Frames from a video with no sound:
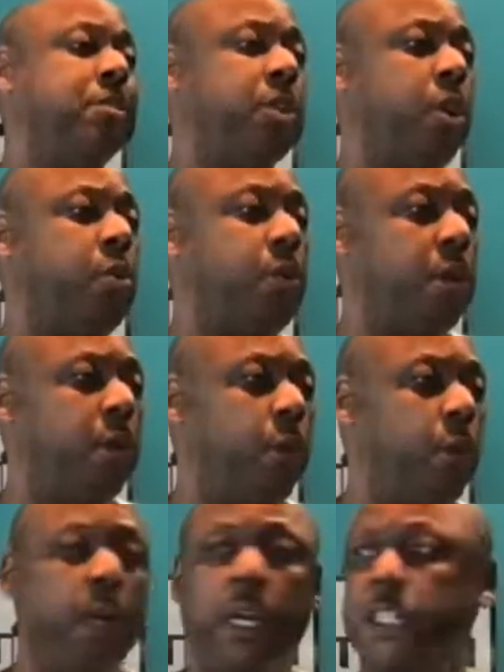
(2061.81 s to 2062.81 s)
So
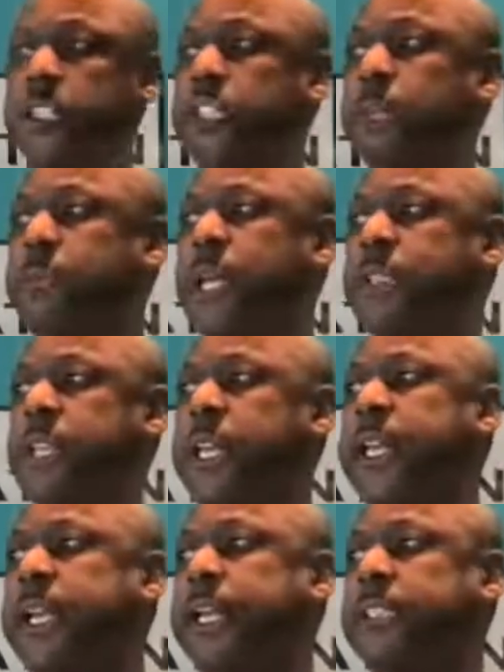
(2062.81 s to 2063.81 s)
we're going to ship that
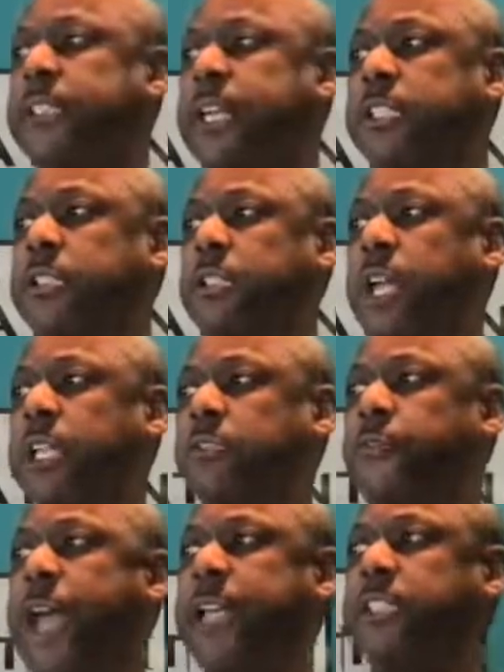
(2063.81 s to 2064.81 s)
thing as, as, as
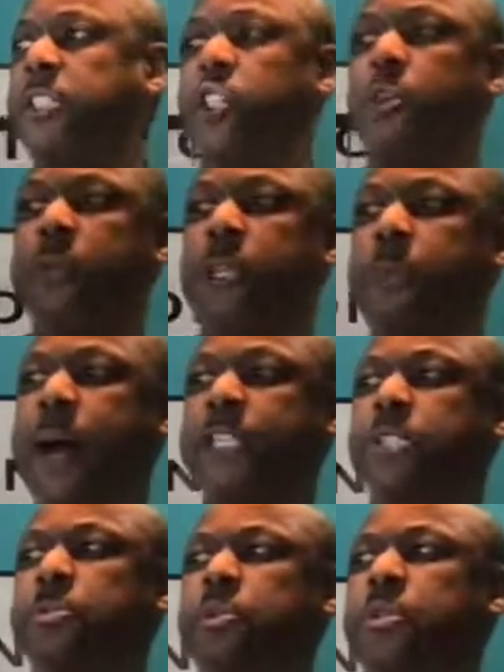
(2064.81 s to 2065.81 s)
fast as humanly
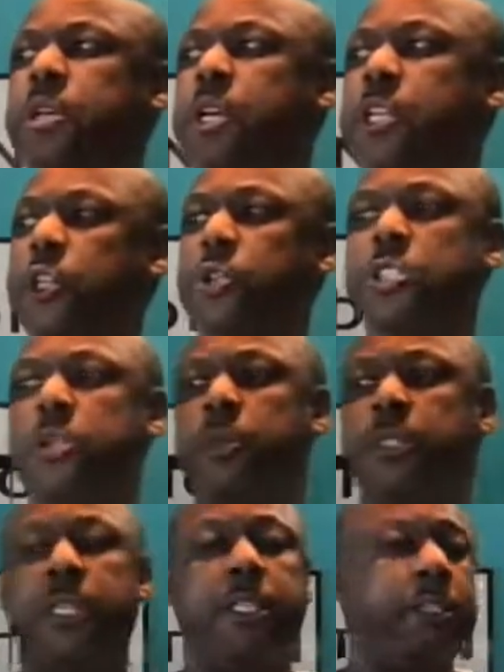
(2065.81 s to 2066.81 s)
possible, usually
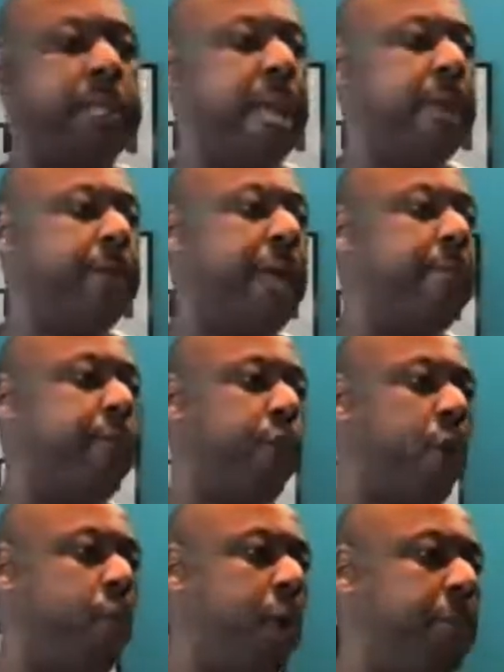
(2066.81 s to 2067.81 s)
within the same day
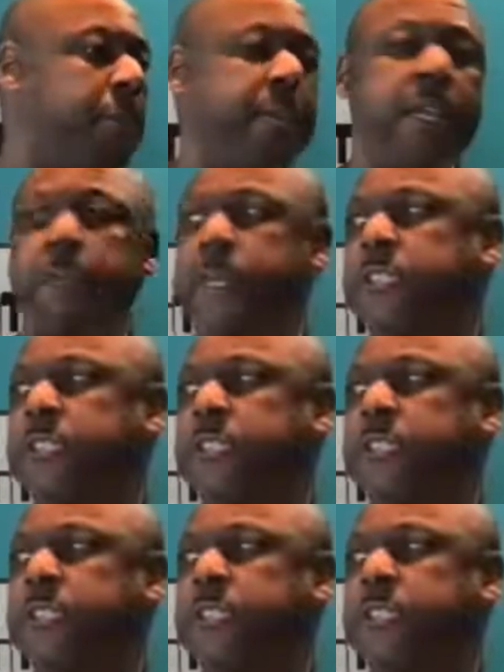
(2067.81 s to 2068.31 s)
before 1 p.m.